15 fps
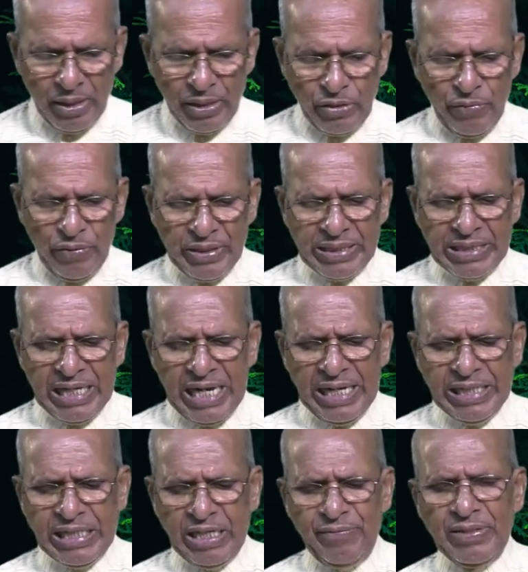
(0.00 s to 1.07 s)
Your
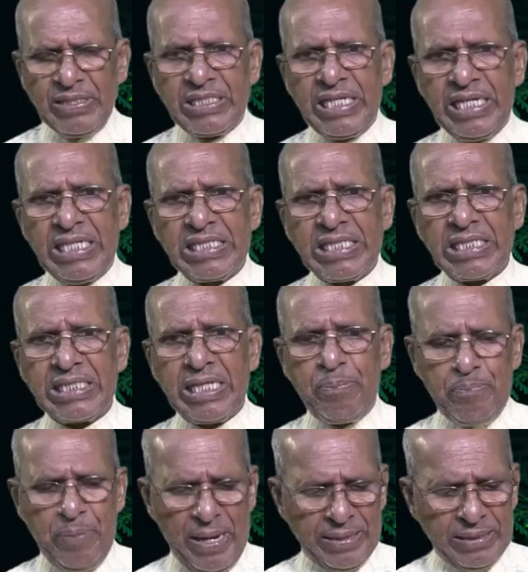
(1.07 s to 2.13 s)
eternity with Jesus
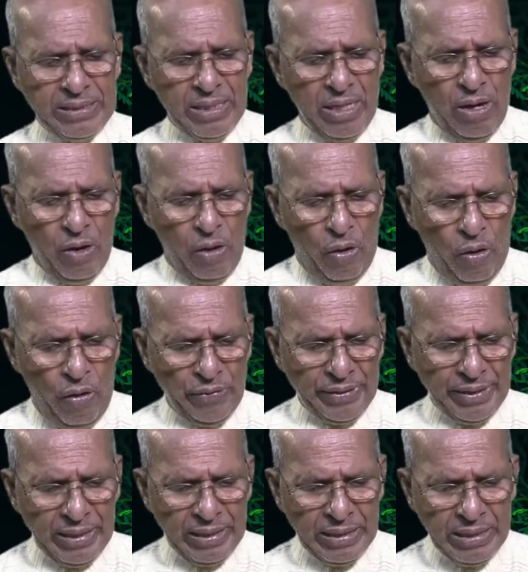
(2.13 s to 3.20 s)
depends
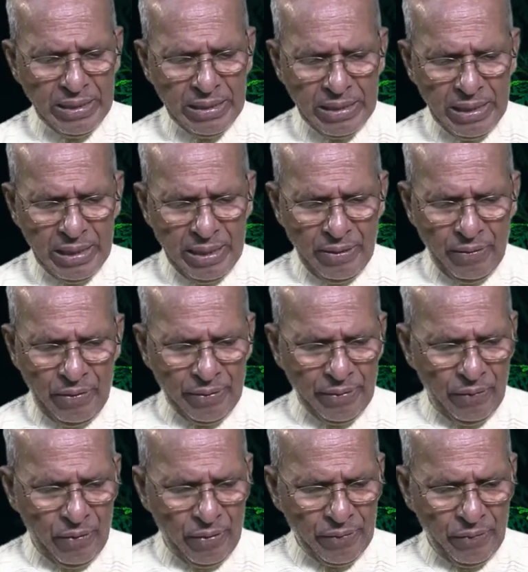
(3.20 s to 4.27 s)
on
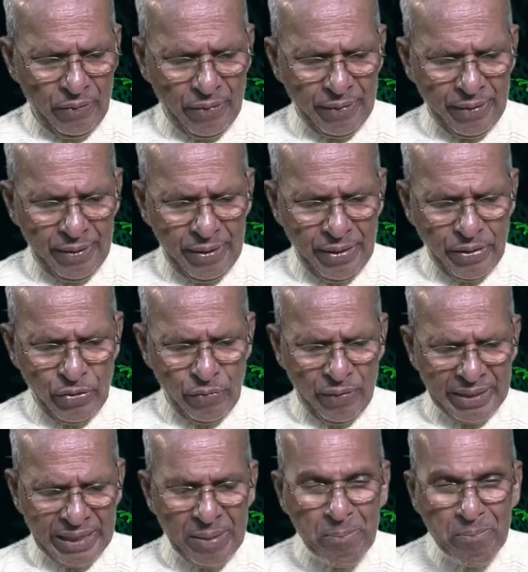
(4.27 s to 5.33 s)

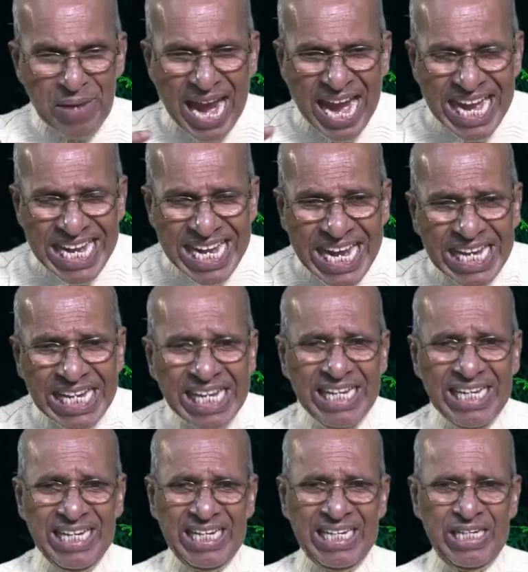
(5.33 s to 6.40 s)
your remaining
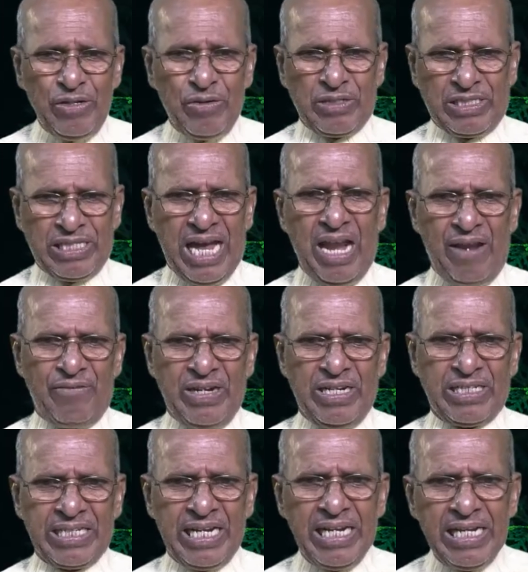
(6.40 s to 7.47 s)
in your
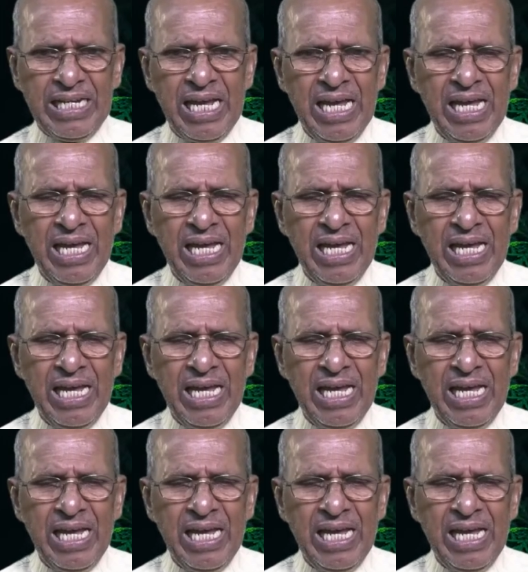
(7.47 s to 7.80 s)
salvation